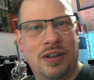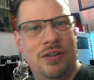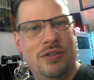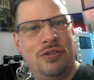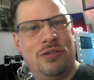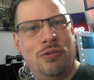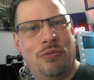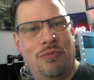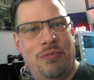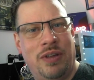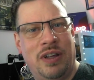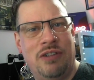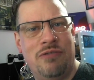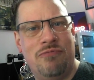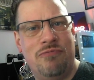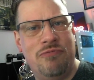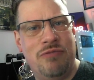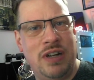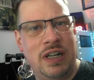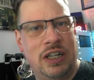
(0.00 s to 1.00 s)

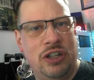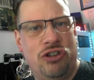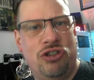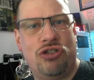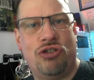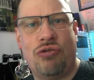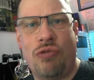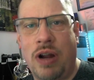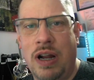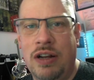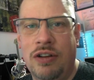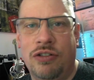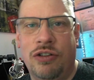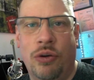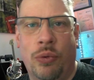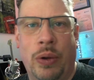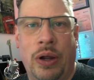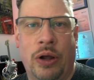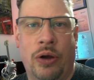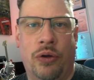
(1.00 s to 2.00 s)
something really strange
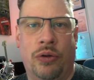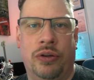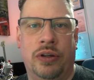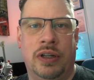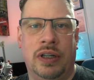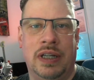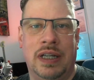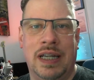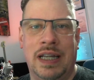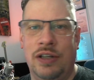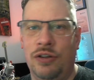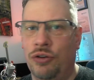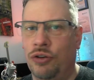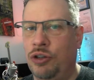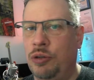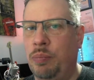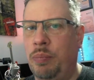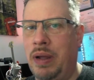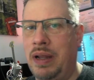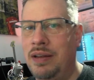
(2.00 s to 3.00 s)
going on in your
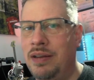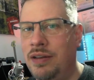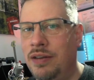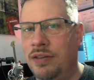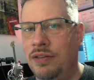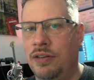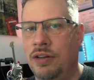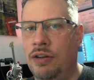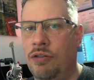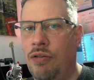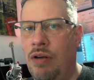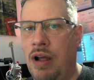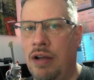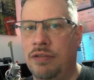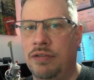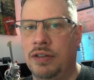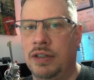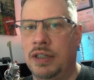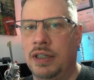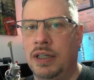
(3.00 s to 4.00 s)
dependency
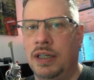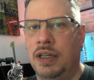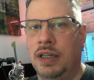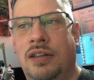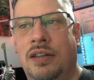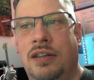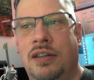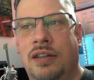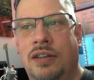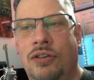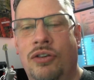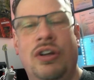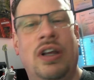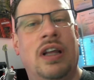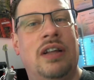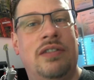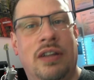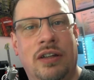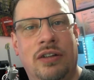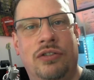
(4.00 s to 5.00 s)
graph? You're
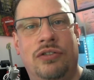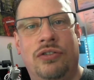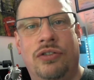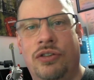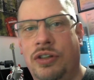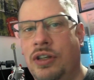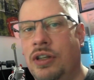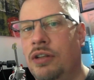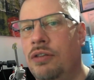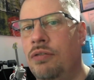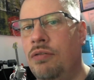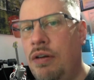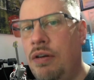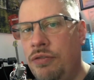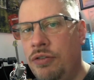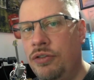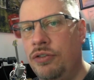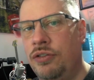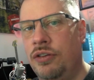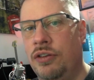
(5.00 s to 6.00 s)
getting circular
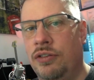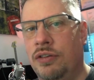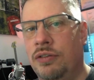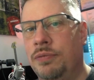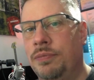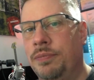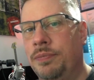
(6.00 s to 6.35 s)
references.